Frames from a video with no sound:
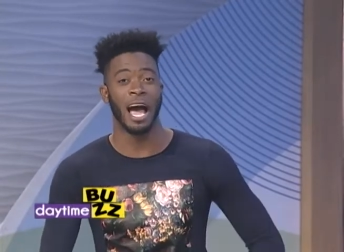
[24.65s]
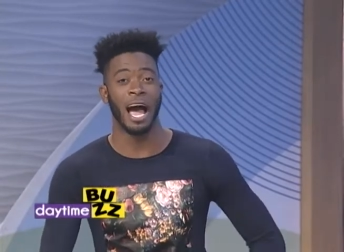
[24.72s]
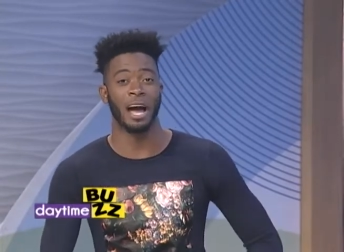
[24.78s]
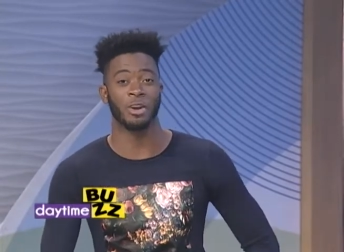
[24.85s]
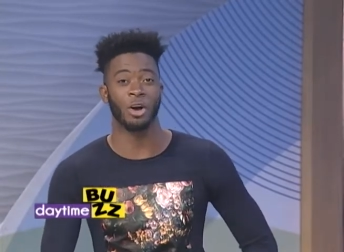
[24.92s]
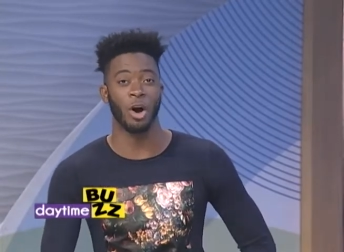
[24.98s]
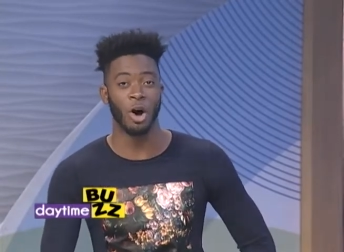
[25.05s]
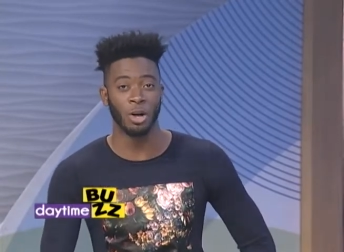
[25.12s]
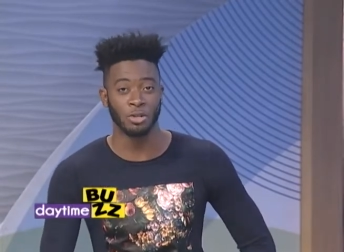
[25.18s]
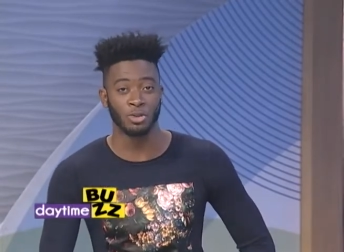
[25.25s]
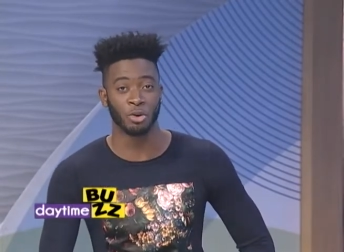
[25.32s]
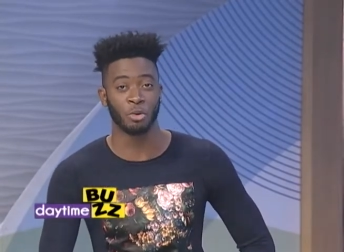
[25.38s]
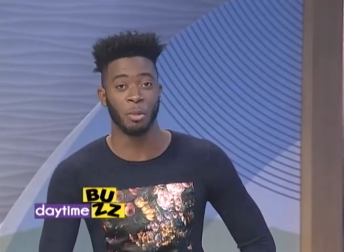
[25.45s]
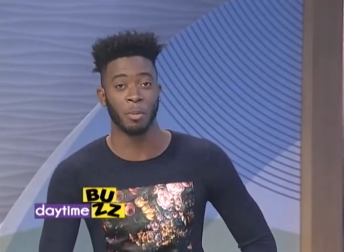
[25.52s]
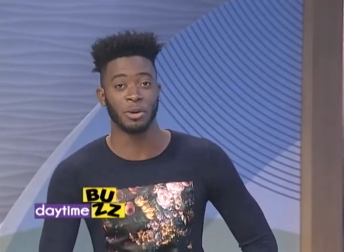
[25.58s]
And
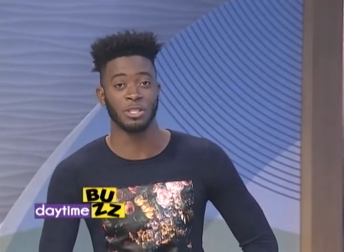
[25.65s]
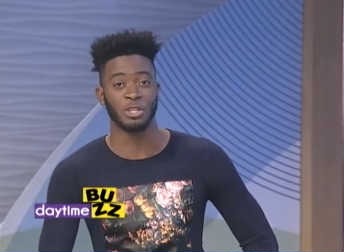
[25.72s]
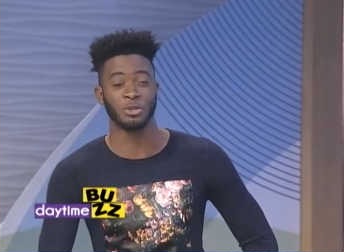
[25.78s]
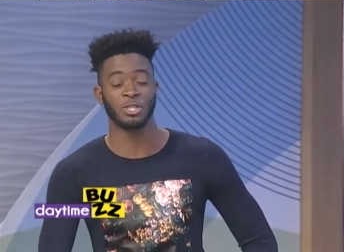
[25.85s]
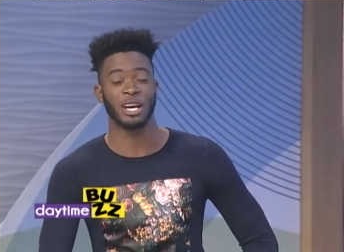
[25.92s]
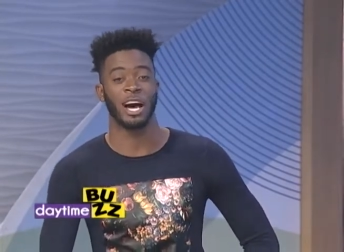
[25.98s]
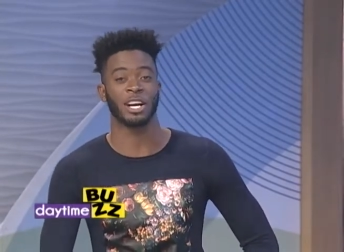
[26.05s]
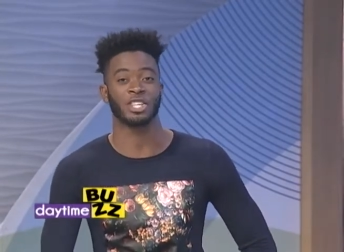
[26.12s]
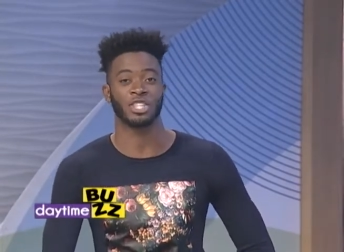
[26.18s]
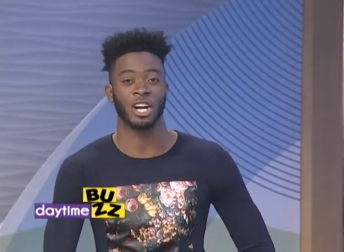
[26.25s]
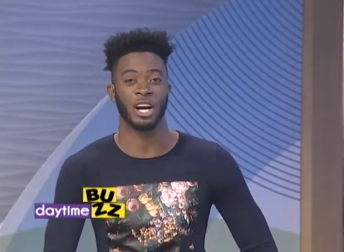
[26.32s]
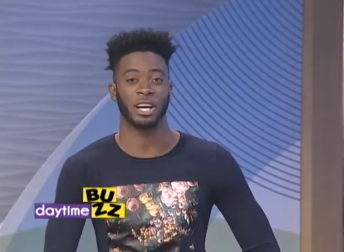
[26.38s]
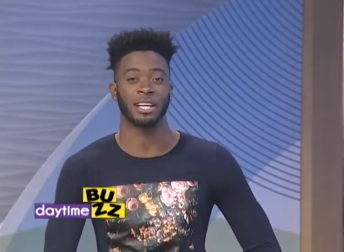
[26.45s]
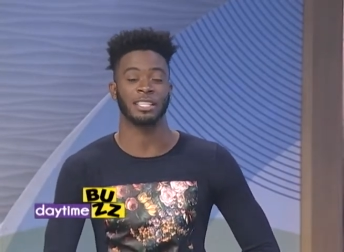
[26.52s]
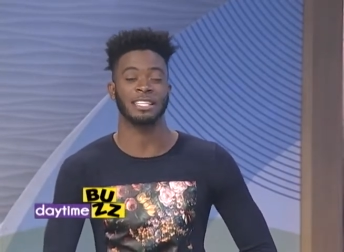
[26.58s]
also remember to use
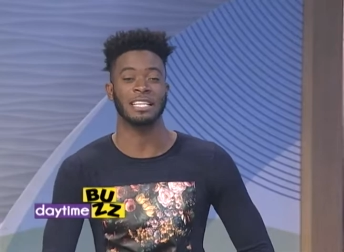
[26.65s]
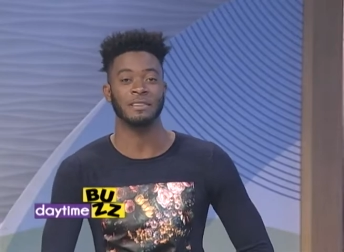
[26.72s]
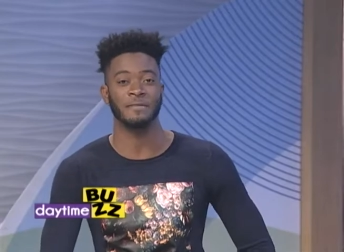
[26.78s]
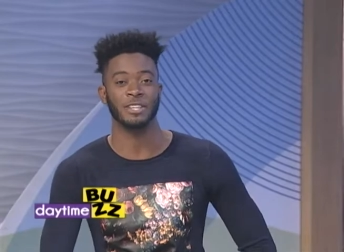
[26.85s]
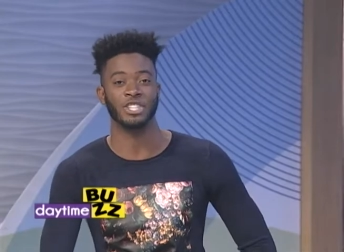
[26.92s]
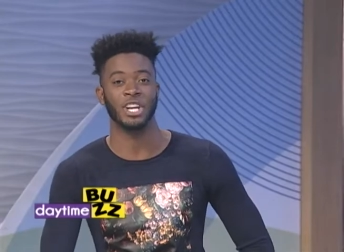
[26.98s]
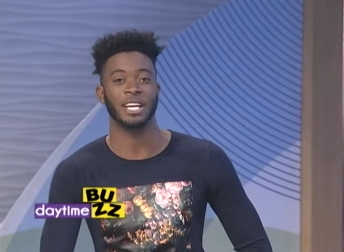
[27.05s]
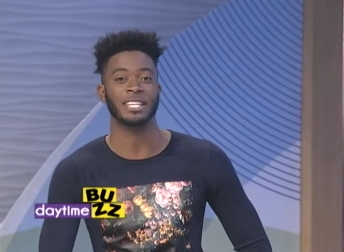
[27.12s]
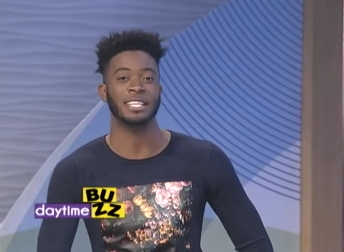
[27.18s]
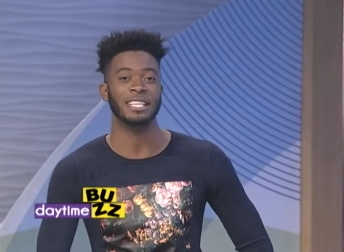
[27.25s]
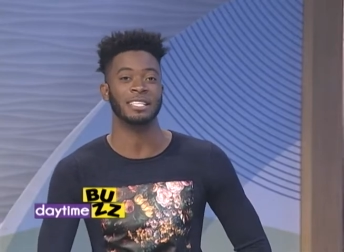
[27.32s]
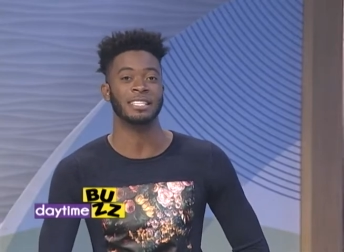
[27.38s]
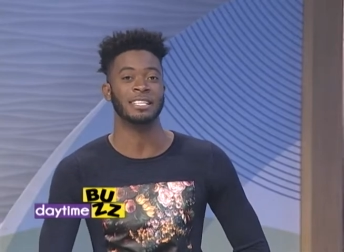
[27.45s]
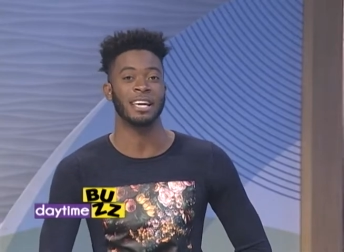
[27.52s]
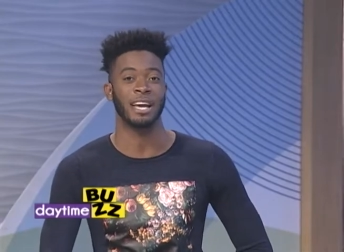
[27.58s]
hashtag
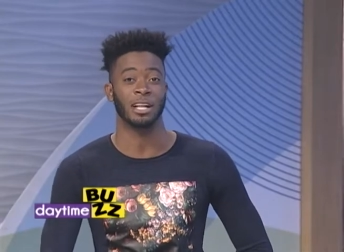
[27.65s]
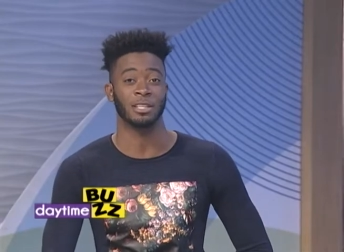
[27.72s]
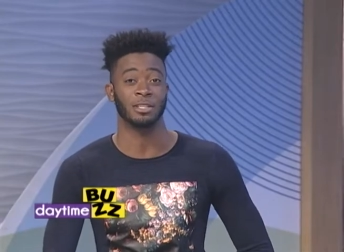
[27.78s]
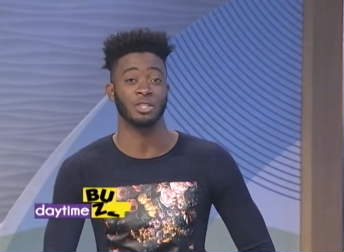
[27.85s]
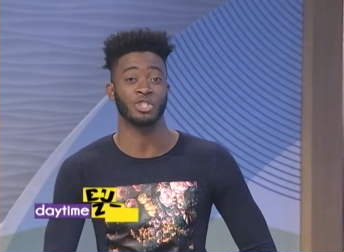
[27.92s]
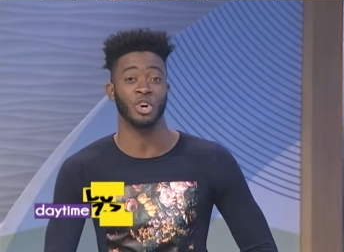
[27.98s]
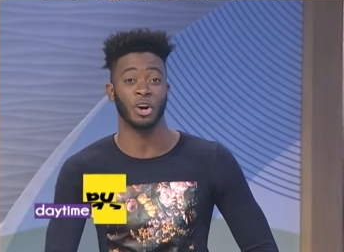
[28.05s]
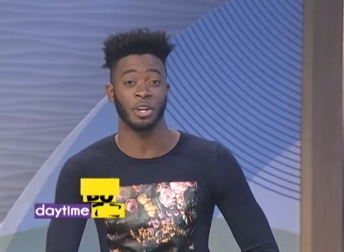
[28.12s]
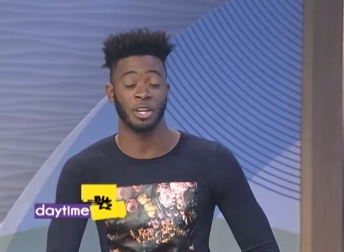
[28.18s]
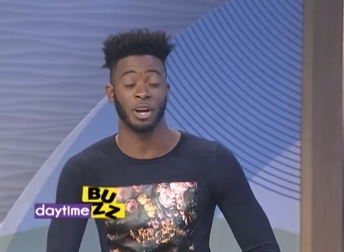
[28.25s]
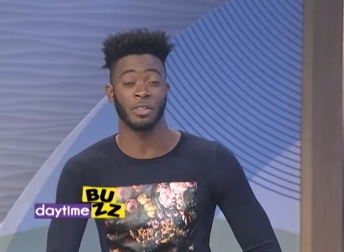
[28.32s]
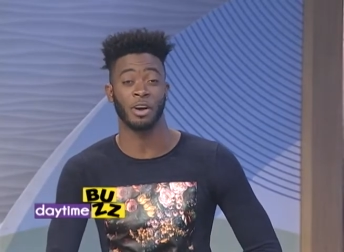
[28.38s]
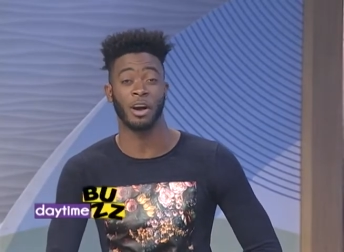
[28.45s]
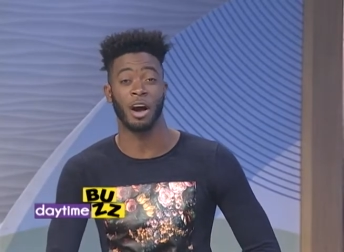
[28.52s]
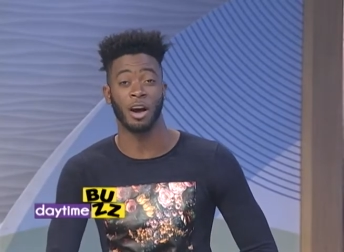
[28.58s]
TVJDTL to join in
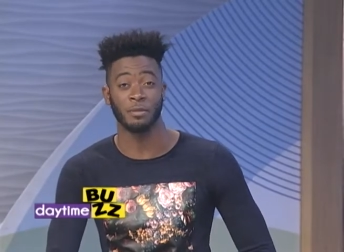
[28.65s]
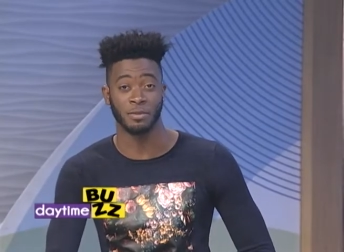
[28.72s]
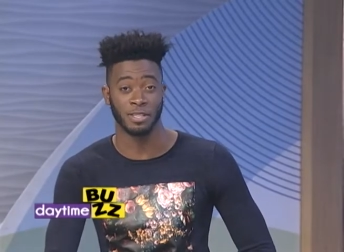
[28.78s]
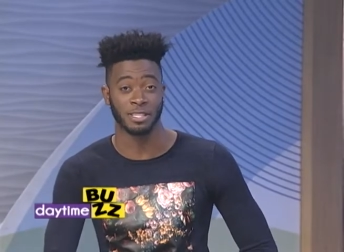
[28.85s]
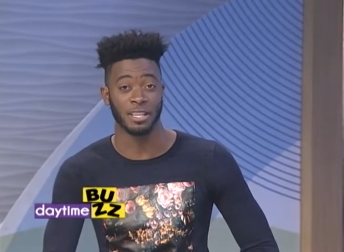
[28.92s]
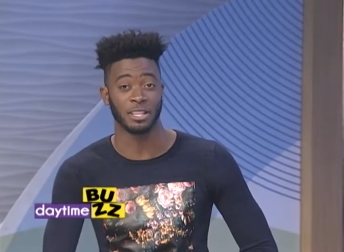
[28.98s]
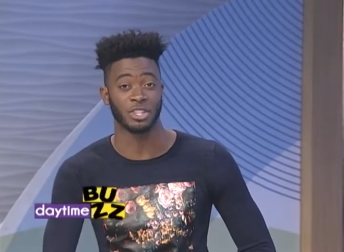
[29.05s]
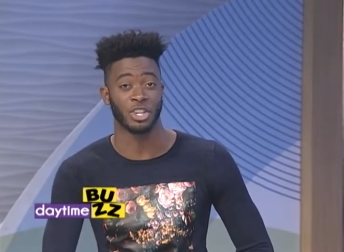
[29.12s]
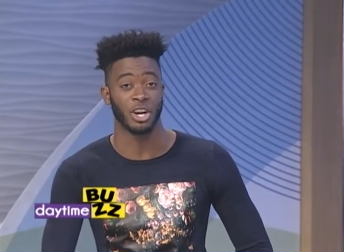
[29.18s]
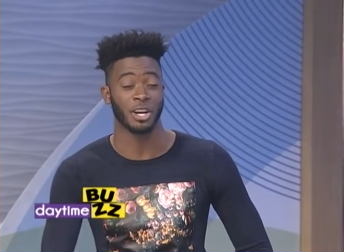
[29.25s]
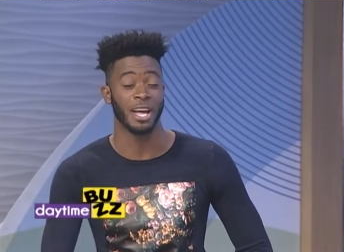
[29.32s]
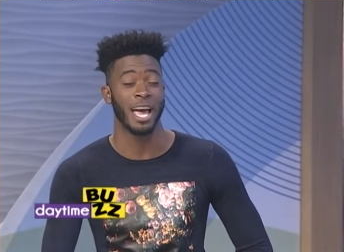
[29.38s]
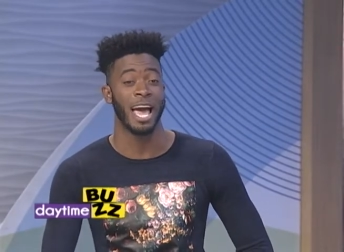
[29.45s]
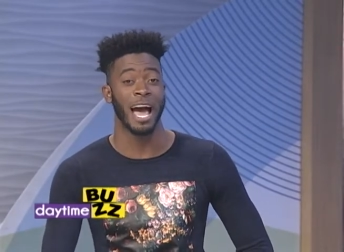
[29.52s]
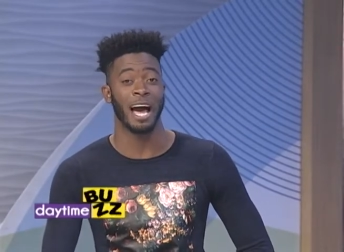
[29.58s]
on the
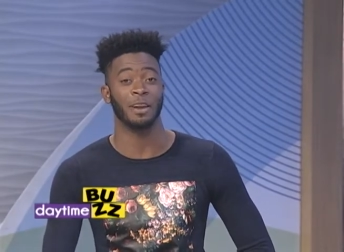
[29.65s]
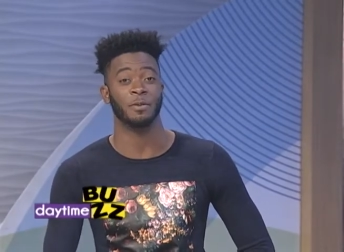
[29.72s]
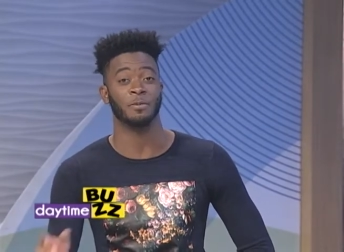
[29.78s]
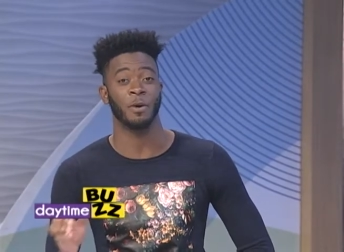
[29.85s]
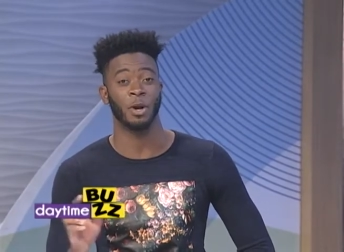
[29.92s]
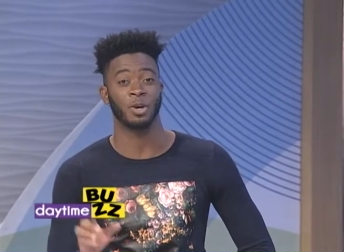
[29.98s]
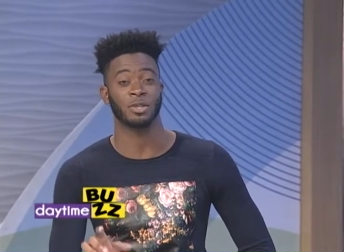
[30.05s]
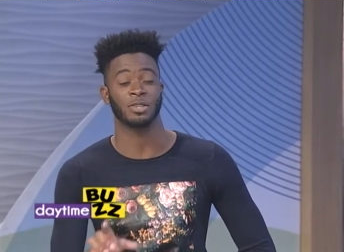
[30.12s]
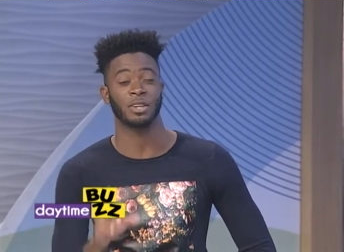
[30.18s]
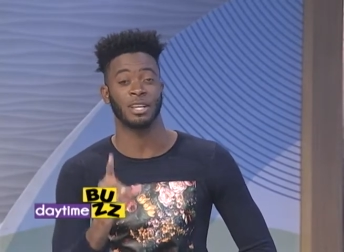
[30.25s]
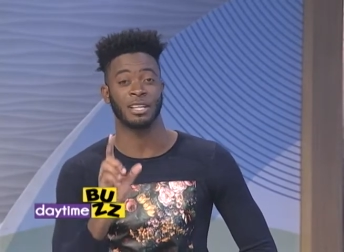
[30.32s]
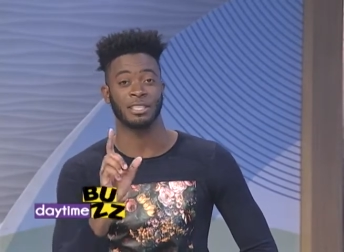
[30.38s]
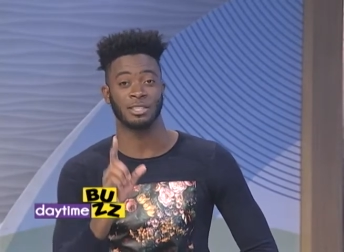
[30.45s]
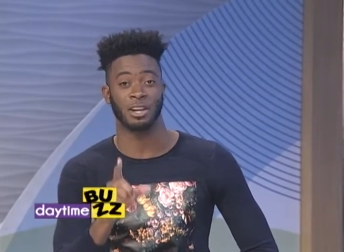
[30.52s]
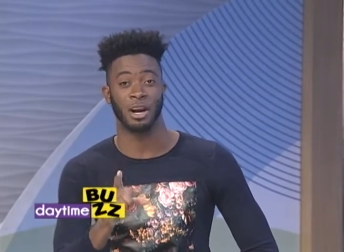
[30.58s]
conversation and follow us on
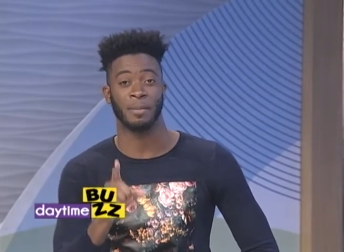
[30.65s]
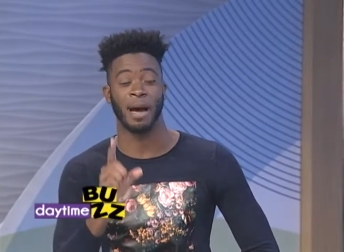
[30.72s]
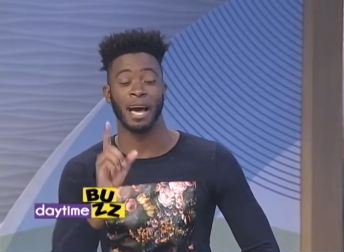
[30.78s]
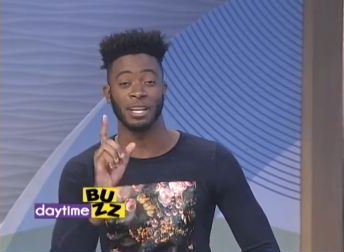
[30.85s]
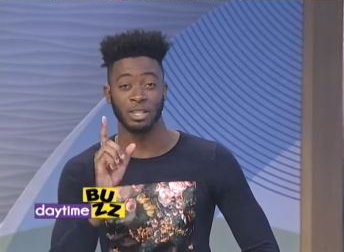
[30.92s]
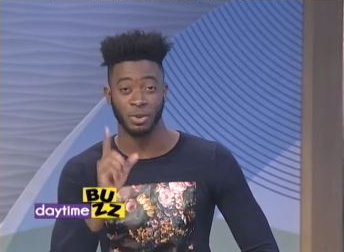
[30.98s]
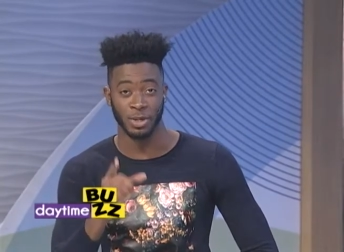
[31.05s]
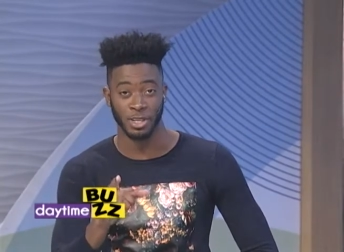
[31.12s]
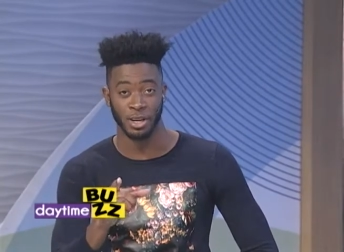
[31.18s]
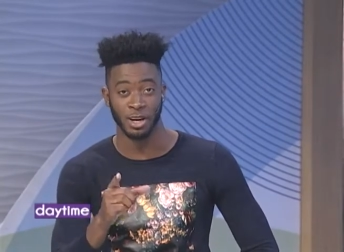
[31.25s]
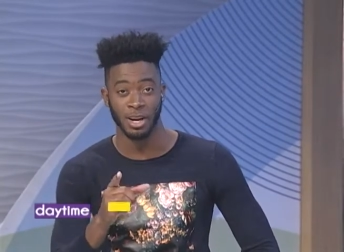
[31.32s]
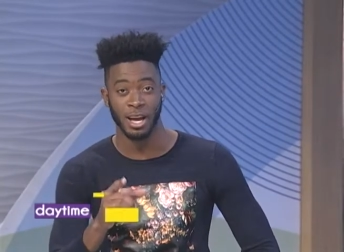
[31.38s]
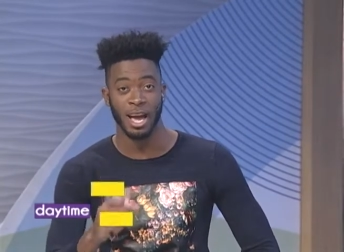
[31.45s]
Instagram and Twitter